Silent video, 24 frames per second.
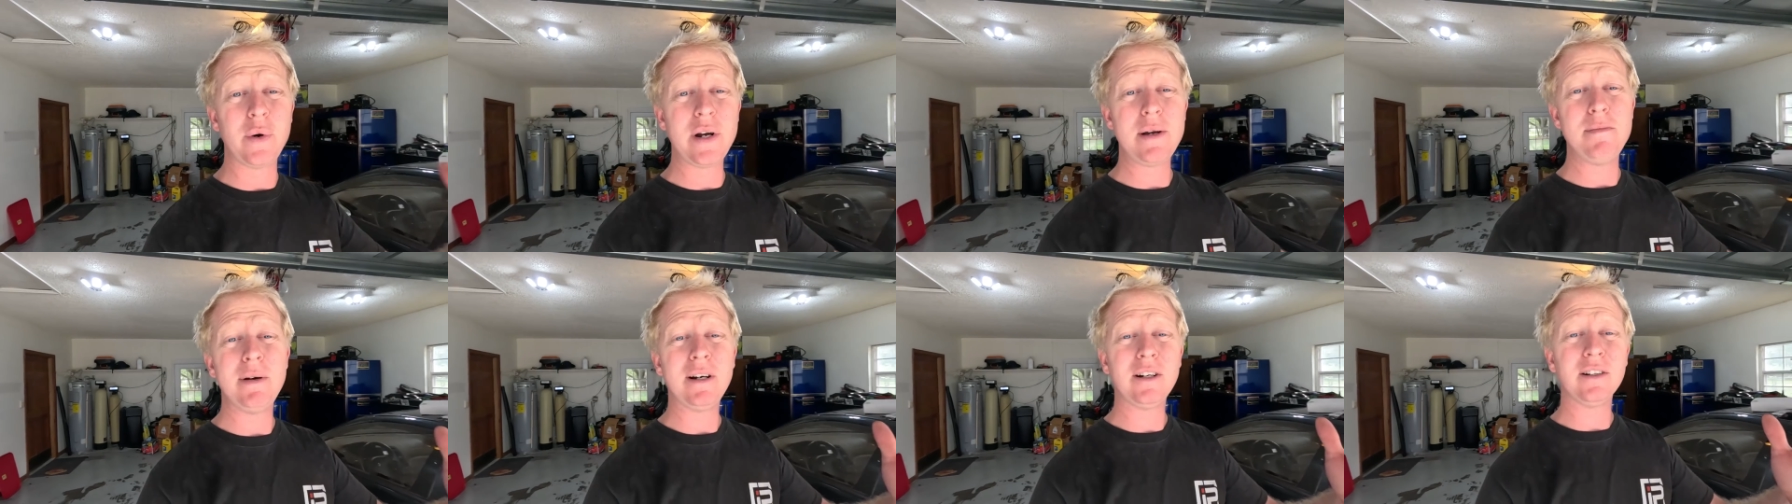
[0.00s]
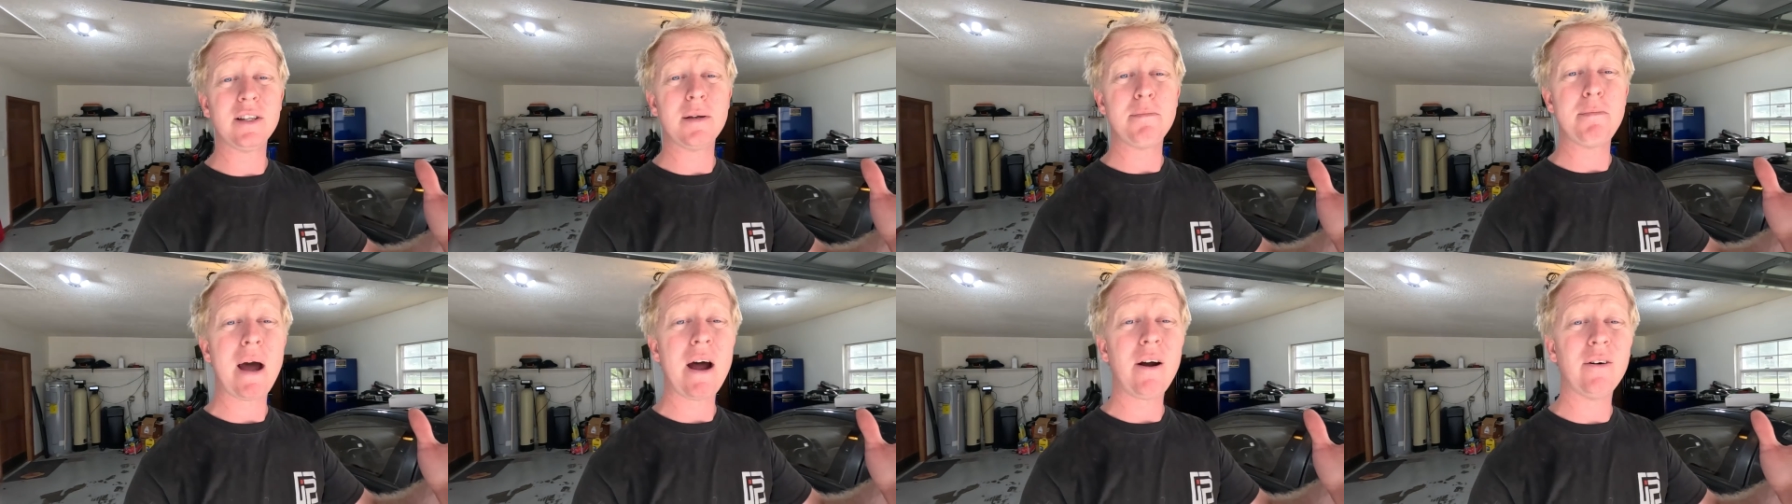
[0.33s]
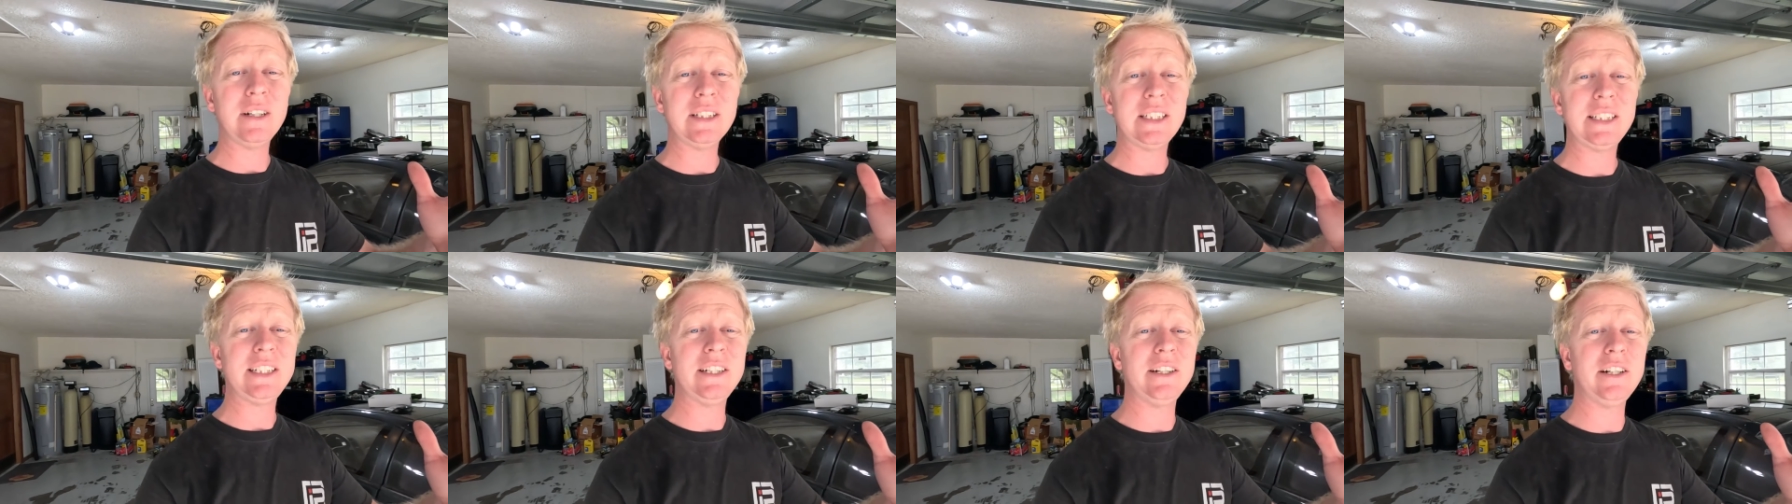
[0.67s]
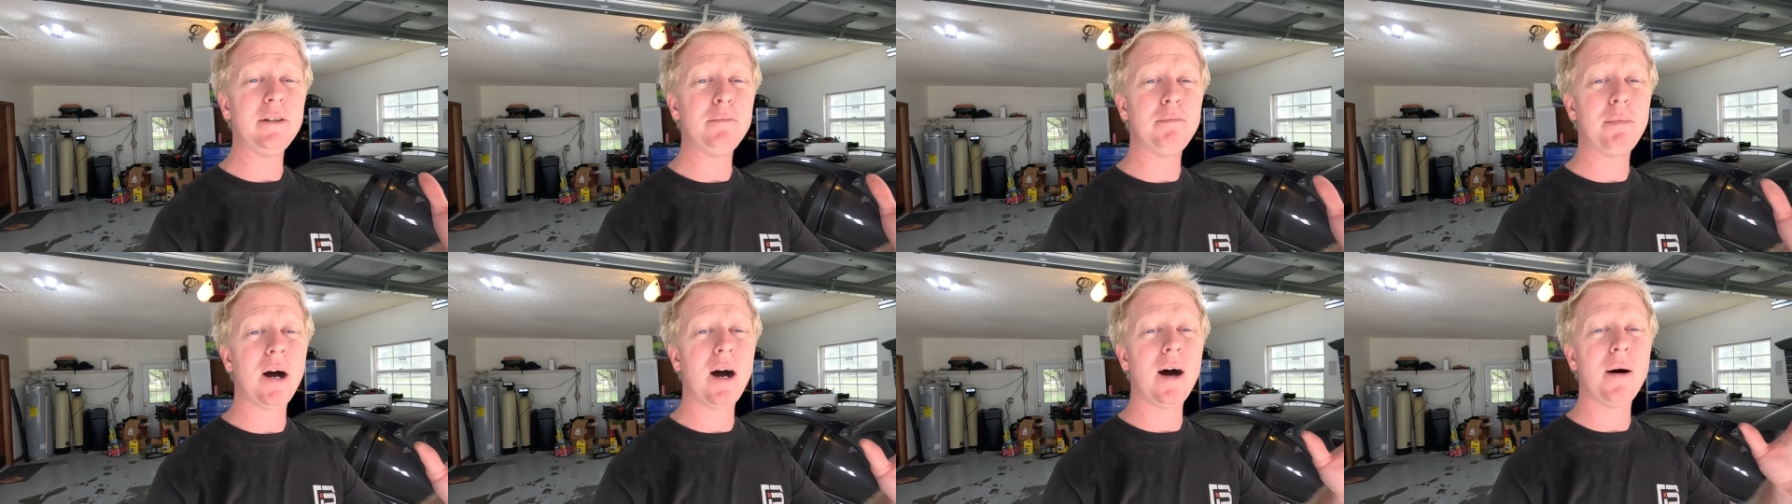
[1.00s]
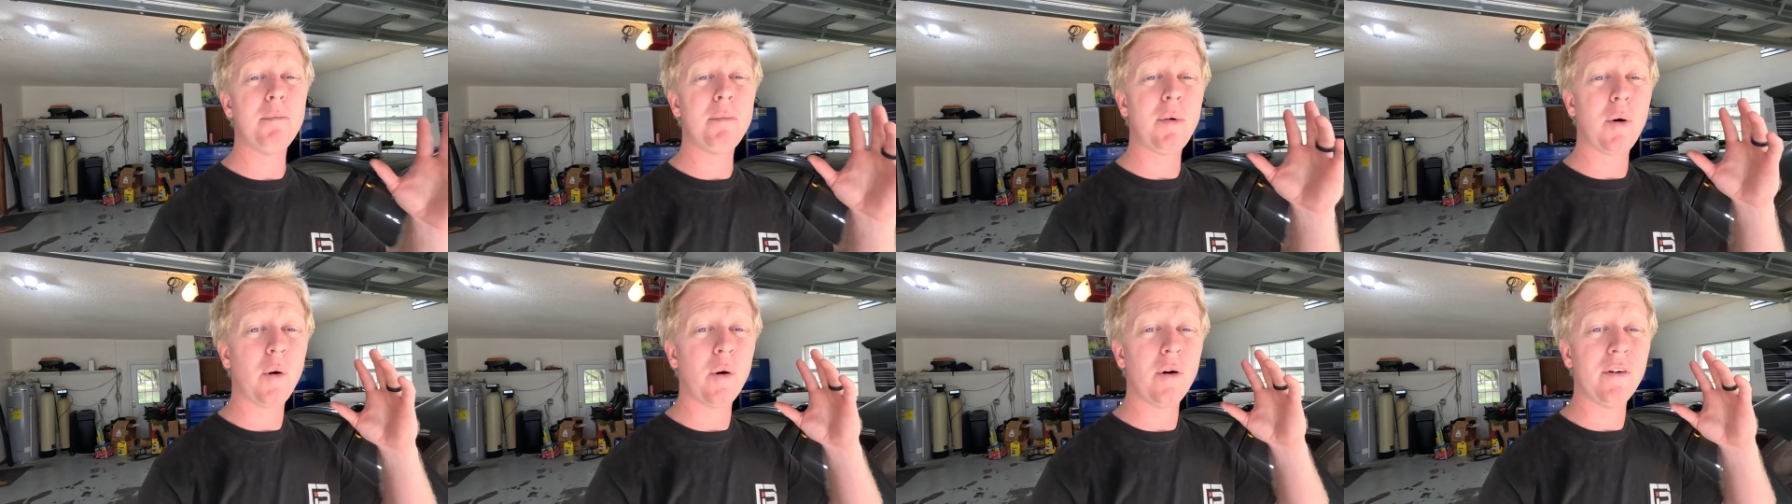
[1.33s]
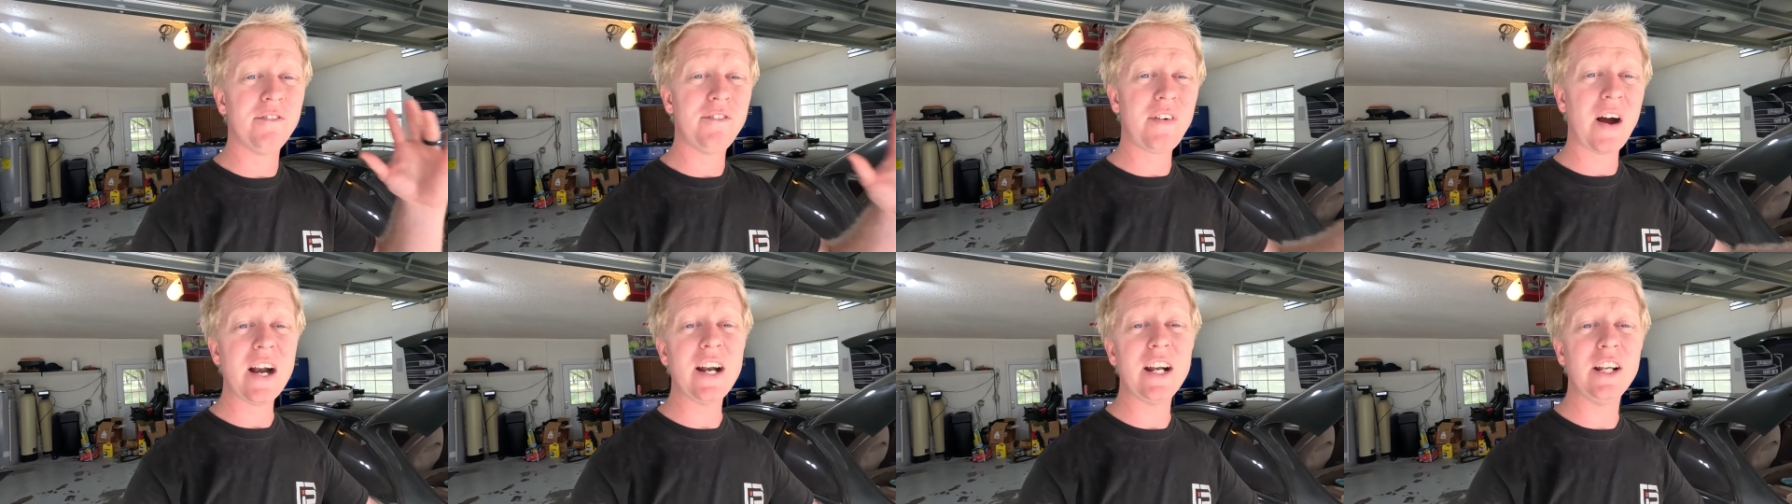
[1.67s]
rebuild the power steering pump or
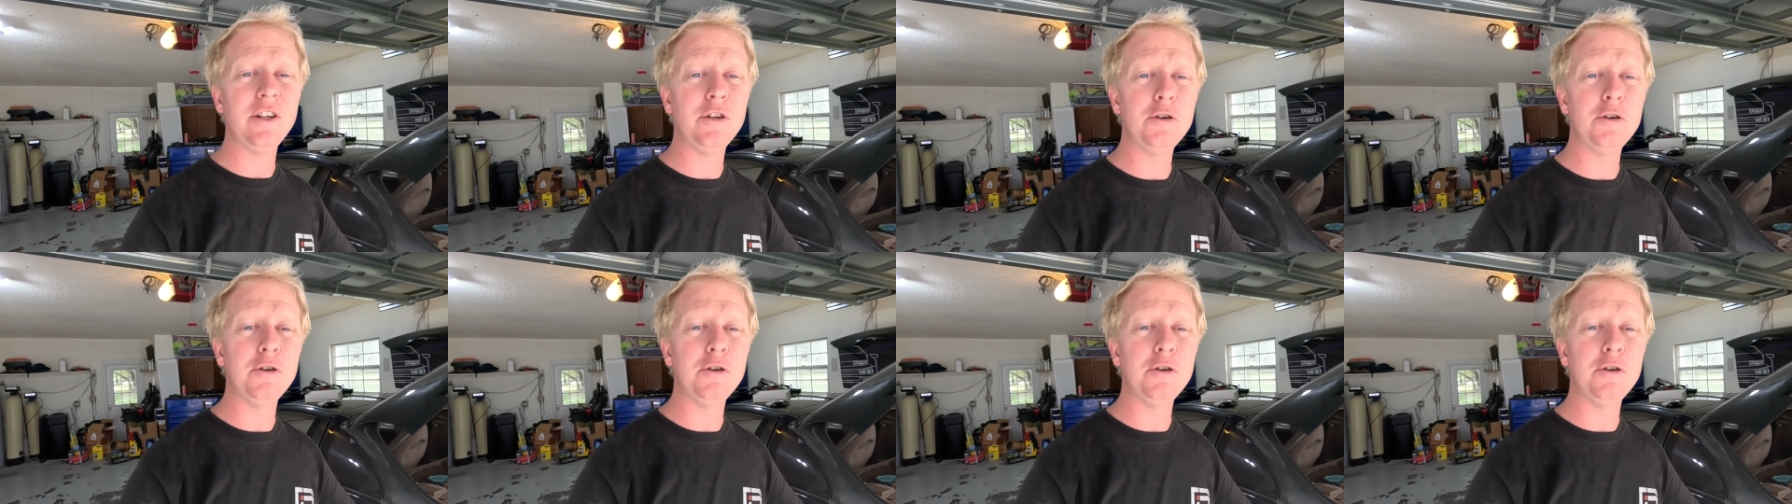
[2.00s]
find